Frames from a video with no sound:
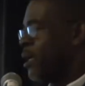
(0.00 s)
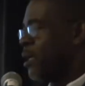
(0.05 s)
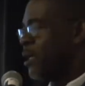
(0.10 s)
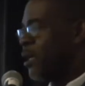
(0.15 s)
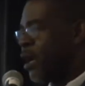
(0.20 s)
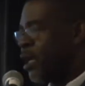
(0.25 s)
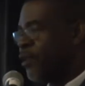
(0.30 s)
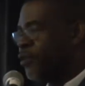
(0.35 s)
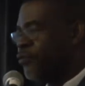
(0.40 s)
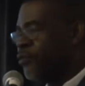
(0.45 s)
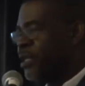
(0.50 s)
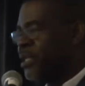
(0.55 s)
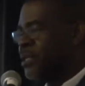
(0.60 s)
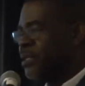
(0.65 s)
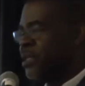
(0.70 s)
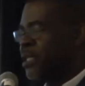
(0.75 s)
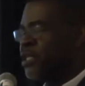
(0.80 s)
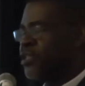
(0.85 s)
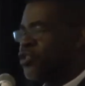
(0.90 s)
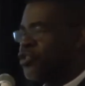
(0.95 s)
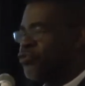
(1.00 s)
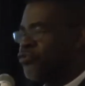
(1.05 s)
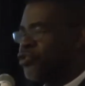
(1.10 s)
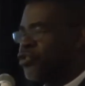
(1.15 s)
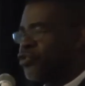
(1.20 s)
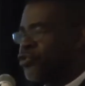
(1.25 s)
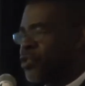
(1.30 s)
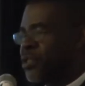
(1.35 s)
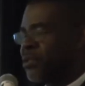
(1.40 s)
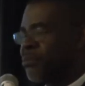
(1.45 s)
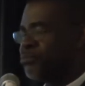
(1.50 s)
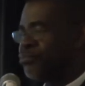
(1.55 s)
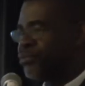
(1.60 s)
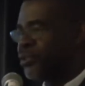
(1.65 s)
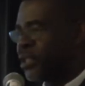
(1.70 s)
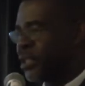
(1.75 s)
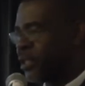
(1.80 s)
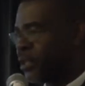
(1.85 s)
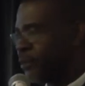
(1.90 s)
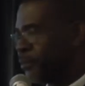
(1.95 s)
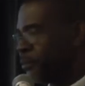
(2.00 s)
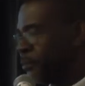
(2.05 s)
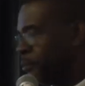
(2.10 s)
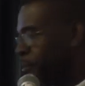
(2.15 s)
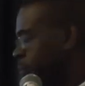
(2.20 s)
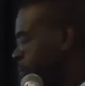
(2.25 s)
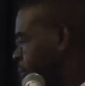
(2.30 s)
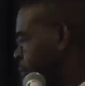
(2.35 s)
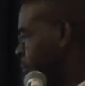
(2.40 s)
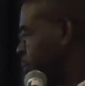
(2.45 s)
The other reason is to reduce inbreeding.